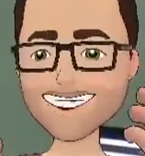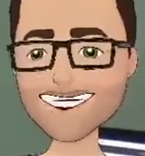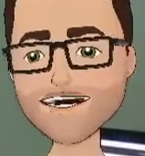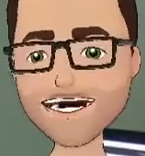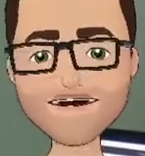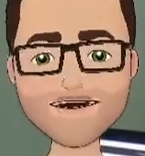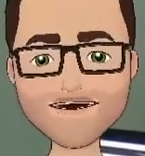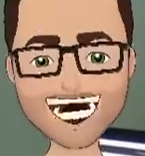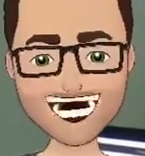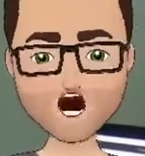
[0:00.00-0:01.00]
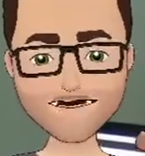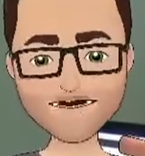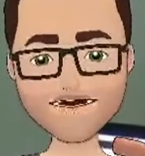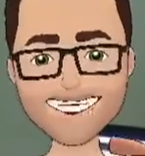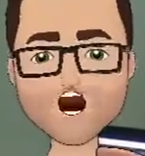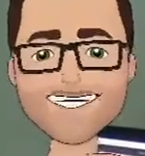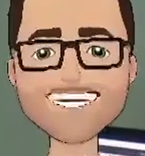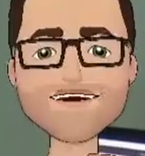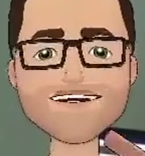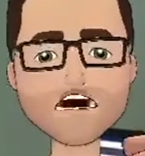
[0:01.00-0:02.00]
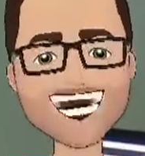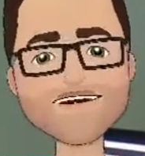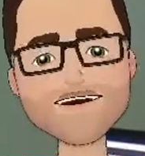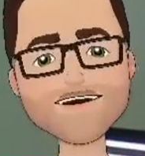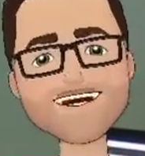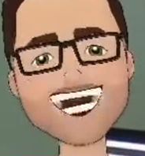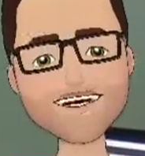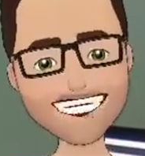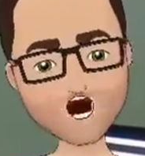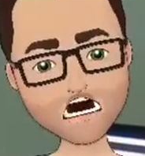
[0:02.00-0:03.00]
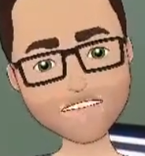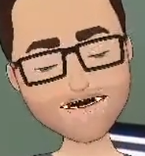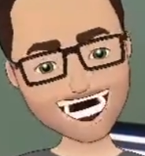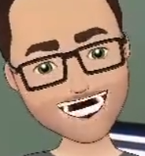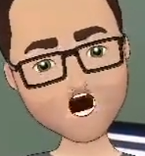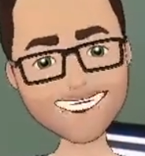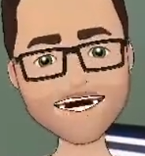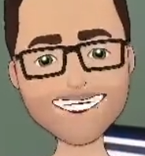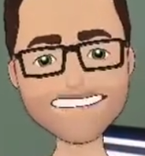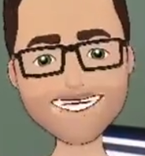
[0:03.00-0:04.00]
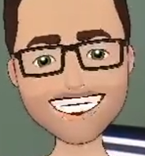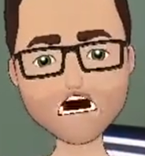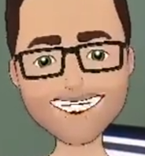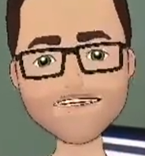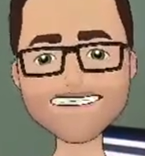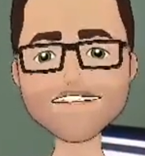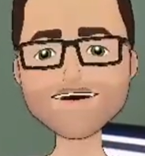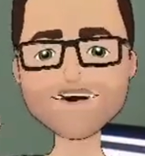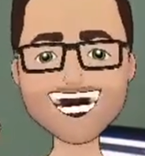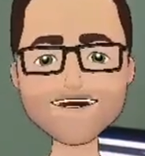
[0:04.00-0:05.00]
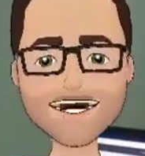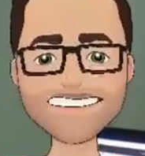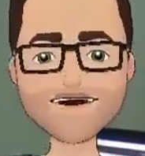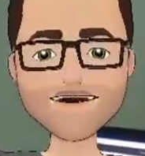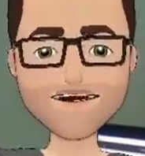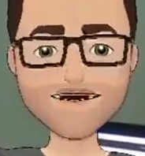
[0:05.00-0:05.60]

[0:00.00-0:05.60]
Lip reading: be used in clinical spaces in what I call the 5 ways of clinical virtual reality. If I just grab this